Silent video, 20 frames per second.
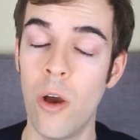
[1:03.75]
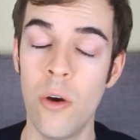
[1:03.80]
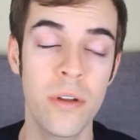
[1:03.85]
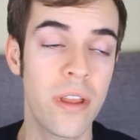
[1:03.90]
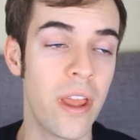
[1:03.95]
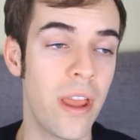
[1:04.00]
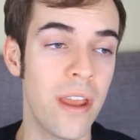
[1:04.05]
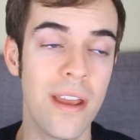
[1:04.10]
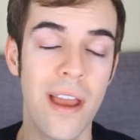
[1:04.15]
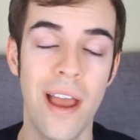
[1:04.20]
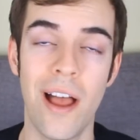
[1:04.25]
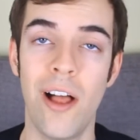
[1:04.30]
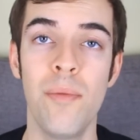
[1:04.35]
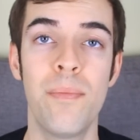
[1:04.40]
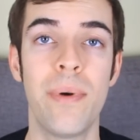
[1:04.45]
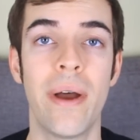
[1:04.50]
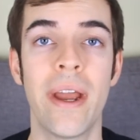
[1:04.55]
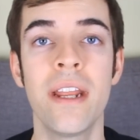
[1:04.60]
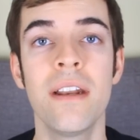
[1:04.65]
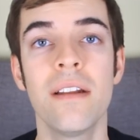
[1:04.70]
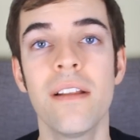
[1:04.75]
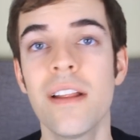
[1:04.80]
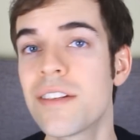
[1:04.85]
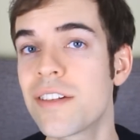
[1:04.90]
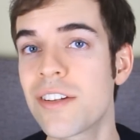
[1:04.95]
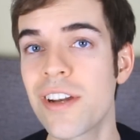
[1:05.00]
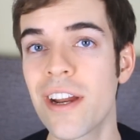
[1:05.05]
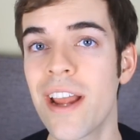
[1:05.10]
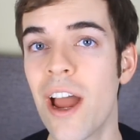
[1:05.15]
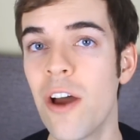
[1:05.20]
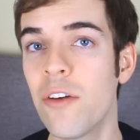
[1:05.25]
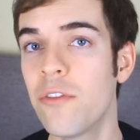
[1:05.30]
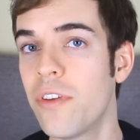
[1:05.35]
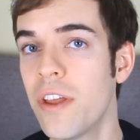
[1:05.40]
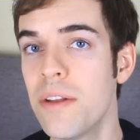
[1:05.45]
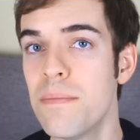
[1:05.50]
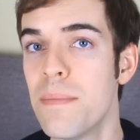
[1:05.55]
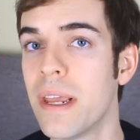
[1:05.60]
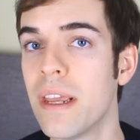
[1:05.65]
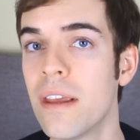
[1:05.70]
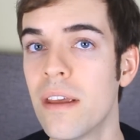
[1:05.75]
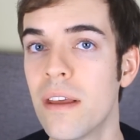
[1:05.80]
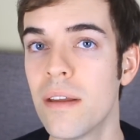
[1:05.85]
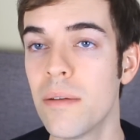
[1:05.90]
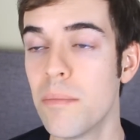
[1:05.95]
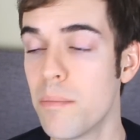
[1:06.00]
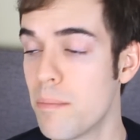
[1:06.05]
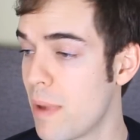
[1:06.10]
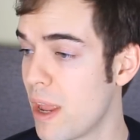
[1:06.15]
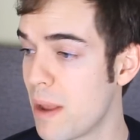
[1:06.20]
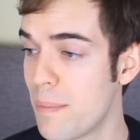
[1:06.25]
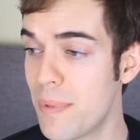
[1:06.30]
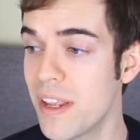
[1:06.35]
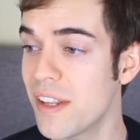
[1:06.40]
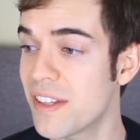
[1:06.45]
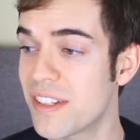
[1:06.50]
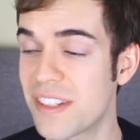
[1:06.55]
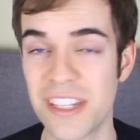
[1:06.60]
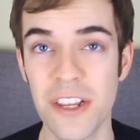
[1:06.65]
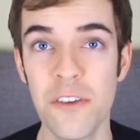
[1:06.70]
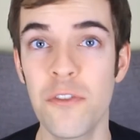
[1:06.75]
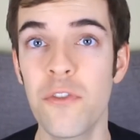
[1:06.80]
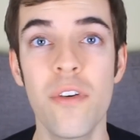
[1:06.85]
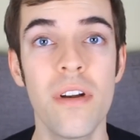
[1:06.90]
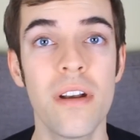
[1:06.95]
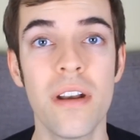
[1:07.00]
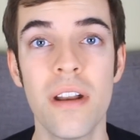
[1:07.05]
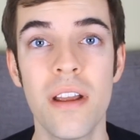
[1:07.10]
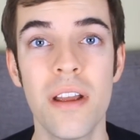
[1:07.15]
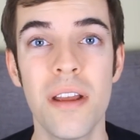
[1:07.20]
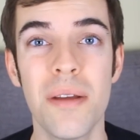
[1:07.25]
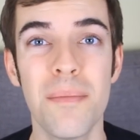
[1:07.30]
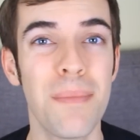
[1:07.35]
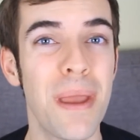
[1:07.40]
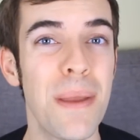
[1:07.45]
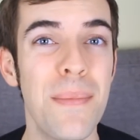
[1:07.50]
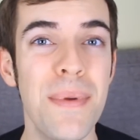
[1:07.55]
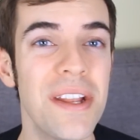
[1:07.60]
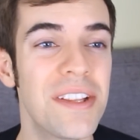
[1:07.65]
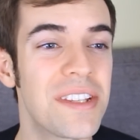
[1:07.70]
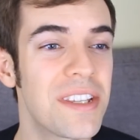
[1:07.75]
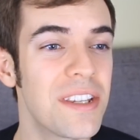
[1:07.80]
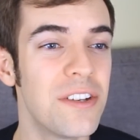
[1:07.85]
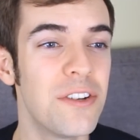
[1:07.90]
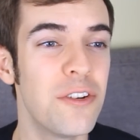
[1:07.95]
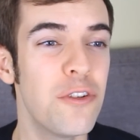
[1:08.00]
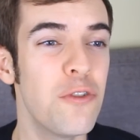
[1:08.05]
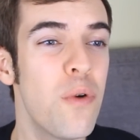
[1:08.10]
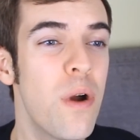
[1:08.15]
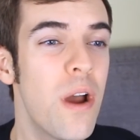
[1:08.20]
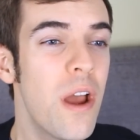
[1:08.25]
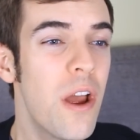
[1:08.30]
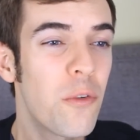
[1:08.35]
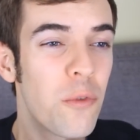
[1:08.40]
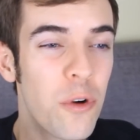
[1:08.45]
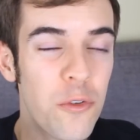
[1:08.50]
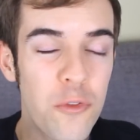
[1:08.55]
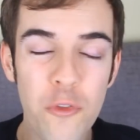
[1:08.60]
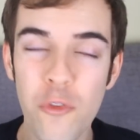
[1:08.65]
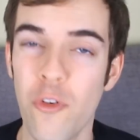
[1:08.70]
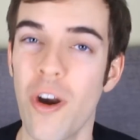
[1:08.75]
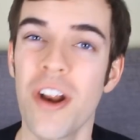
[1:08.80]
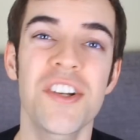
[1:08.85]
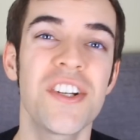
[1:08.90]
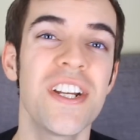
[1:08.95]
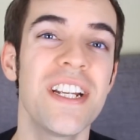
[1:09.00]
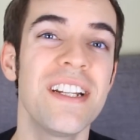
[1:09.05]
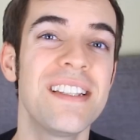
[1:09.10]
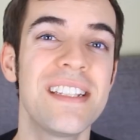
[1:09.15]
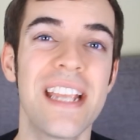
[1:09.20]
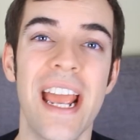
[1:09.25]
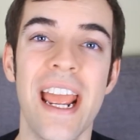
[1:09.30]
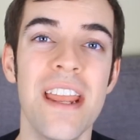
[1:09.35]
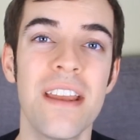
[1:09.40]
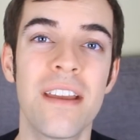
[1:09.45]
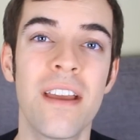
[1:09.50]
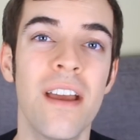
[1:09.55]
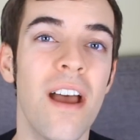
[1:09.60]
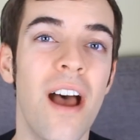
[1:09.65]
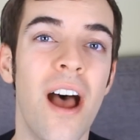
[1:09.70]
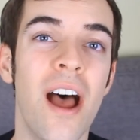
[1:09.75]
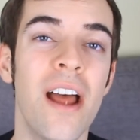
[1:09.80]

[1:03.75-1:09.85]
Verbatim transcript: Okay, I'll bite. Let's check out Vidme. Maybe it's different. Maybe it's a new, refreshing take.